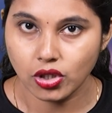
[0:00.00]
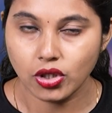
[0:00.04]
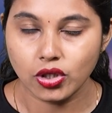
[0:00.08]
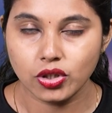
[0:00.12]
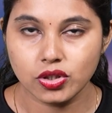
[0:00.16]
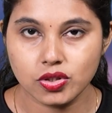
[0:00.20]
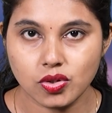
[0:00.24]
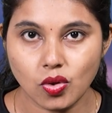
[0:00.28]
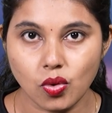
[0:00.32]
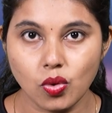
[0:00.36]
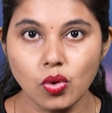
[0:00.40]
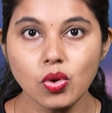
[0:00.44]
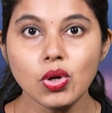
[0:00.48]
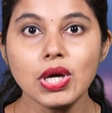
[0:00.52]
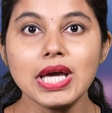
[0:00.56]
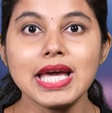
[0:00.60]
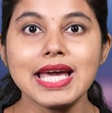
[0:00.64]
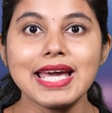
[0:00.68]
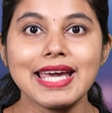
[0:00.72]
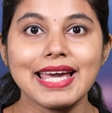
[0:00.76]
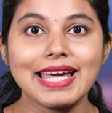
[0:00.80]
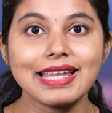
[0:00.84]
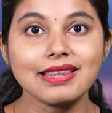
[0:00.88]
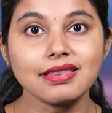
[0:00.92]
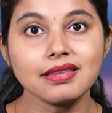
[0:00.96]
So
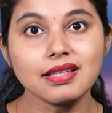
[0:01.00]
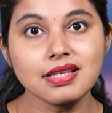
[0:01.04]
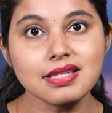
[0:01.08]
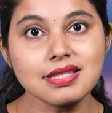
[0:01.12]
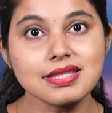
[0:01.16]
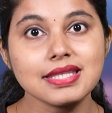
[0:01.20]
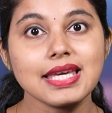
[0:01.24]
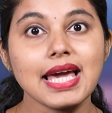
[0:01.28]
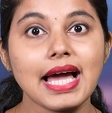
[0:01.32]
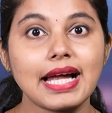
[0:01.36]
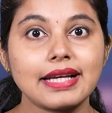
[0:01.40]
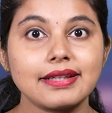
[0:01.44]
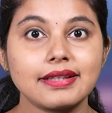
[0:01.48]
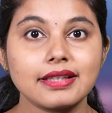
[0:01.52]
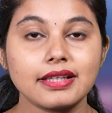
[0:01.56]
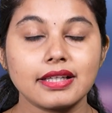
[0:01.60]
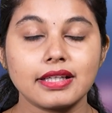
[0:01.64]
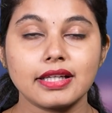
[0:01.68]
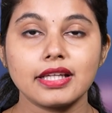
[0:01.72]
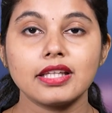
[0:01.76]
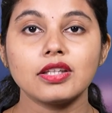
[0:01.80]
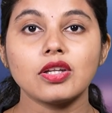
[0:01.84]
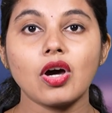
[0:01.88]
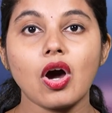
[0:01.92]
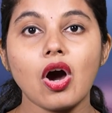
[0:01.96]
in this
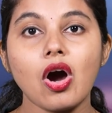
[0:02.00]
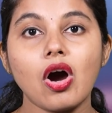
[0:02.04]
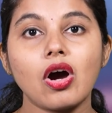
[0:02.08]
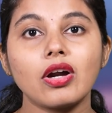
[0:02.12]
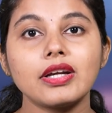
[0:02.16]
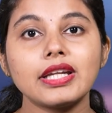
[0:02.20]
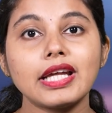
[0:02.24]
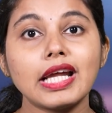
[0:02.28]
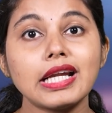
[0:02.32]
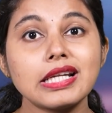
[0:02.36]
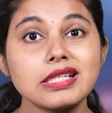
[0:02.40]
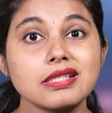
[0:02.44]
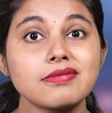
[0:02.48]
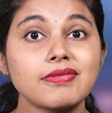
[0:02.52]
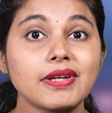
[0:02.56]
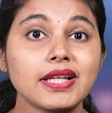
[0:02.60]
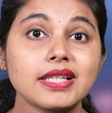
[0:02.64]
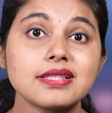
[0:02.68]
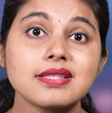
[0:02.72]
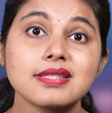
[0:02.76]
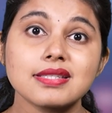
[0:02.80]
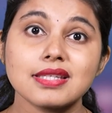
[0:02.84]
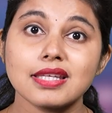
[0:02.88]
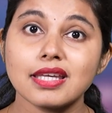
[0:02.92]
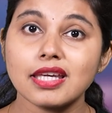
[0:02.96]
category, the audience will
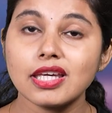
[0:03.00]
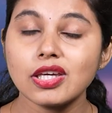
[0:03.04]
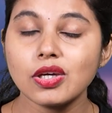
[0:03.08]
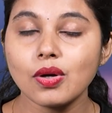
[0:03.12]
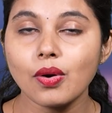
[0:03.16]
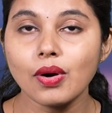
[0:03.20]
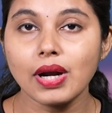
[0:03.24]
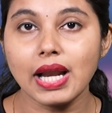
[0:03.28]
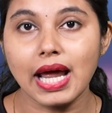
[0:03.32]
see your